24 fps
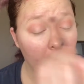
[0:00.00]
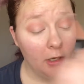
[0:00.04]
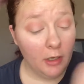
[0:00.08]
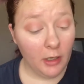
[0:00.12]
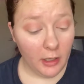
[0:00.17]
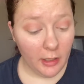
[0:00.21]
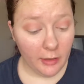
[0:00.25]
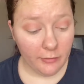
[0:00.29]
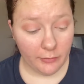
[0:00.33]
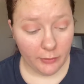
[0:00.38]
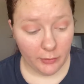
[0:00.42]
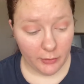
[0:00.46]

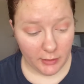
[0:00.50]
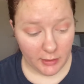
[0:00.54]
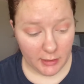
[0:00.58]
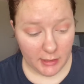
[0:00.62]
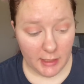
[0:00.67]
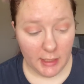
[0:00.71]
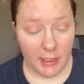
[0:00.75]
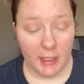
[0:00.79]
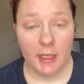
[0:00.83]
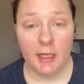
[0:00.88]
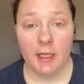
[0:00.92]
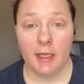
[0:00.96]
Of course,
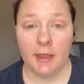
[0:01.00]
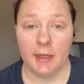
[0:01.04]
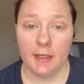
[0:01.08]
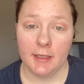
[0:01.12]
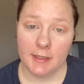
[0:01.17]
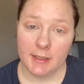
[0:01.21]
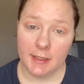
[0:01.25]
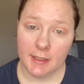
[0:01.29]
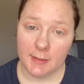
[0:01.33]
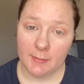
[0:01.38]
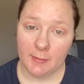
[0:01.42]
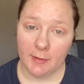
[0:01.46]
this
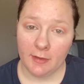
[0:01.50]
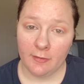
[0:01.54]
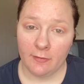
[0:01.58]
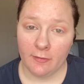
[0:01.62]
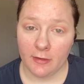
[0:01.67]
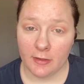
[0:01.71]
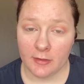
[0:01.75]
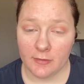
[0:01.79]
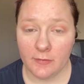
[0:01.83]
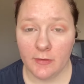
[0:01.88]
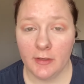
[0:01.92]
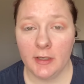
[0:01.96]
is my
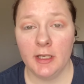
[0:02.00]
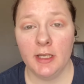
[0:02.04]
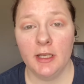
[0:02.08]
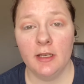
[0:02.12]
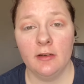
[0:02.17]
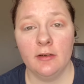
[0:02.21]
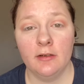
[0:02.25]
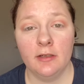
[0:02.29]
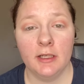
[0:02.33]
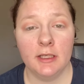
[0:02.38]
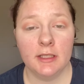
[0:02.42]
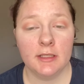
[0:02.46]
first video.
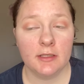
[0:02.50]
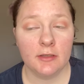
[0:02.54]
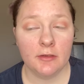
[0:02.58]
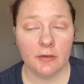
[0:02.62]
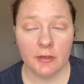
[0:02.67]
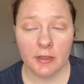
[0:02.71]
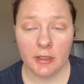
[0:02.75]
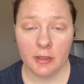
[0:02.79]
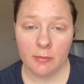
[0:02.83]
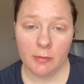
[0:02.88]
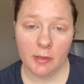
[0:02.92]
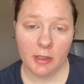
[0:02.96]
It's going
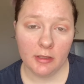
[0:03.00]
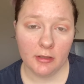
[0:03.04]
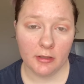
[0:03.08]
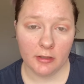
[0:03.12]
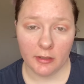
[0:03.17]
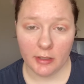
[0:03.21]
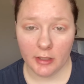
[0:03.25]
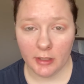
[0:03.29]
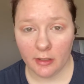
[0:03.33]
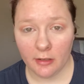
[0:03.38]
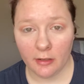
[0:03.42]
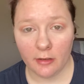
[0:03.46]
to be a
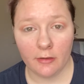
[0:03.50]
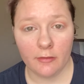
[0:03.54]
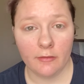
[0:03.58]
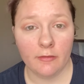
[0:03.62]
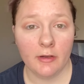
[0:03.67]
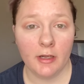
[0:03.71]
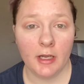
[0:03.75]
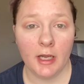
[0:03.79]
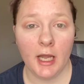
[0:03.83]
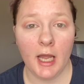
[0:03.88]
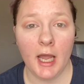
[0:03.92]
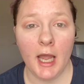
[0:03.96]
learning curve.
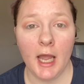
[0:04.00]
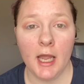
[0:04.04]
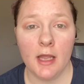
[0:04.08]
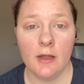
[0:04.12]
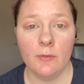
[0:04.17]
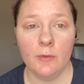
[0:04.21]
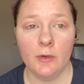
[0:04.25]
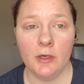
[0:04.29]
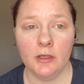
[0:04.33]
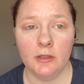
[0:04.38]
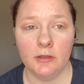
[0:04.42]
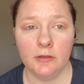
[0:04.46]
I
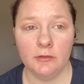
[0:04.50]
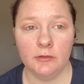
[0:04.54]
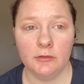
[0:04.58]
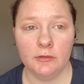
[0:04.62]
will